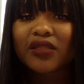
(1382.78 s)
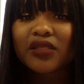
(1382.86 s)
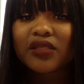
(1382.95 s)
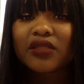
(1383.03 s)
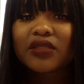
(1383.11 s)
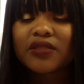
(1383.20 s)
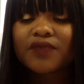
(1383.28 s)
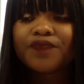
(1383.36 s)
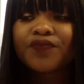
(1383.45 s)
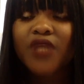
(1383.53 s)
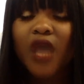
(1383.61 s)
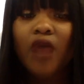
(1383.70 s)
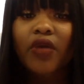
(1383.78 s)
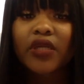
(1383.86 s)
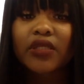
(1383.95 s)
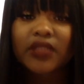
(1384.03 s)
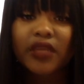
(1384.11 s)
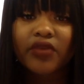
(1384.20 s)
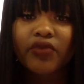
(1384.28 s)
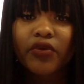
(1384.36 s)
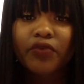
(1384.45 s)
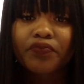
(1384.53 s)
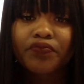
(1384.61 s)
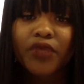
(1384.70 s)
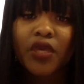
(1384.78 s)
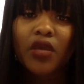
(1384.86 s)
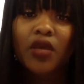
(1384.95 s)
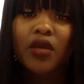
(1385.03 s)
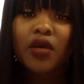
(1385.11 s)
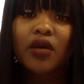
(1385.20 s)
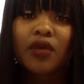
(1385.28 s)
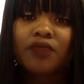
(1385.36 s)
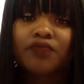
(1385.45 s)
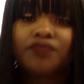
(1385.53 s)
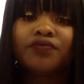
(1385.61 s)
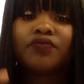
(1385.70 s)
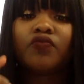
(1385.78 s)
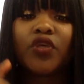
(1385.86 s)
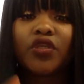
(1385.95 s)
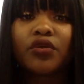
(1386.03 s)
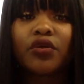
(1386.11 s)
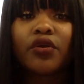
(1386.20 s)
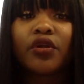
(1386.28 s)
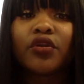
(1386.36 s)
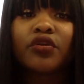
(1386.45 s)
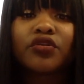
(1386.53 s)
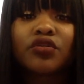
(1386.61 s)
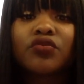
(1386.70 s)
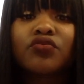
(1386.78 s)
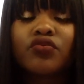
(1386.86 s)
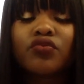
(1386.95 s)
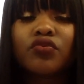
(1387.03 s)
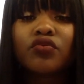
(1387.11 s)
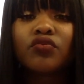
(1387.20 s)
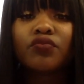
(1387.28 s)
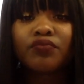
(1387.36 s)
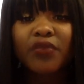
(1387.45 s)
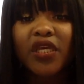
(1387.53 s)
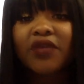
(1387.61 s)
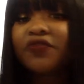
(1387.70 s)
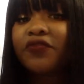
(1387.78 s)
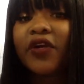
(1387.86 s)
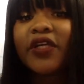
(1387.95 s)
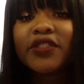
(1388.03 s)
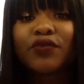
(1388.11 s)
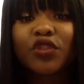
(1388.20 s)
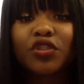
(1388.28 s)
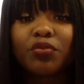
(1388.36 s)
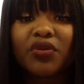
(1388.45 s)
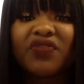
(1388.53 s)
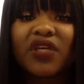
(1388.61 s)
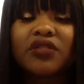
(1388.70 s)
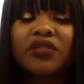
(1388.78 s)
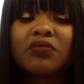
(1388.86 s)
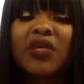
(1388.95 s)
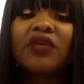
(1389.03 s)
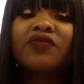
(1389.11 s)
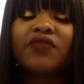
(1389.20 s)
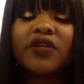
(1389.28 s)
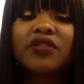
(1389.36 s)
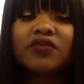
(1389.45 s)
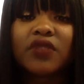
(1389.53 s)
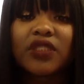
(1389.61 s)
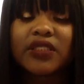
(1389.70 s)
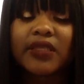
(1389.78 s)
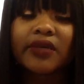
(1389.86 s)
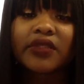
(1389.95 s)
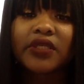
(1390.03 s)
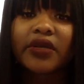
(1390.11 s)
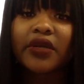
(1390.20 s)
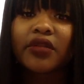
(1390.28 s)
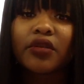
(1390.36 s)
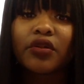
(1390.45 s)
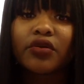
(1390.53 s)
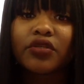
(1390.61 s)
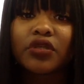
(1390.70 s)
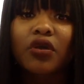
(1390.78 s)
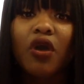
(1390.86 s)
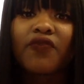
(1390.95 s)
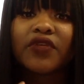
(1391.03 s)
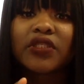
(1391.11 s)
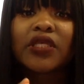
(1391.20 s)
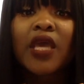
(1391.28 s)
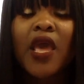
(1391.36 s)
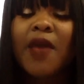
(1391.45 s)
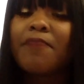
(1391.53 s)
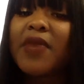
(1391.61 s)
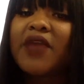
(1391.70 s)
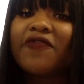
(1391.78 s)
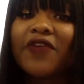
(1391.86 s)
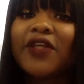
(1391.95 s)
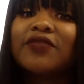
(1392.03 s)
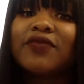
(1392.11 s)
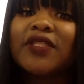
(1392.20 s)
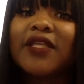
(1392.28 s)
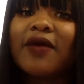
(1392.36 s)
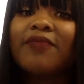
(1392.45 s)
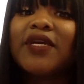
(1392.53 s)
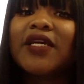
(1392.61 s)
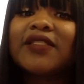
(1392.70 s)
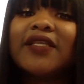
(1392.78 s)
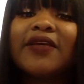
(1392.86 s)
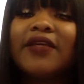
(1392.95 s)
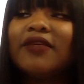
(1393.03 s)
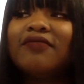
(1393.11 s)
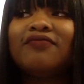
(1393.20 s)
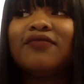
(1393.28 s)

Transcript: latest. I'll get a study room. When you're in nursing school, make friends with your professors, make friends with the secretary in the nursing office, make friends with them because they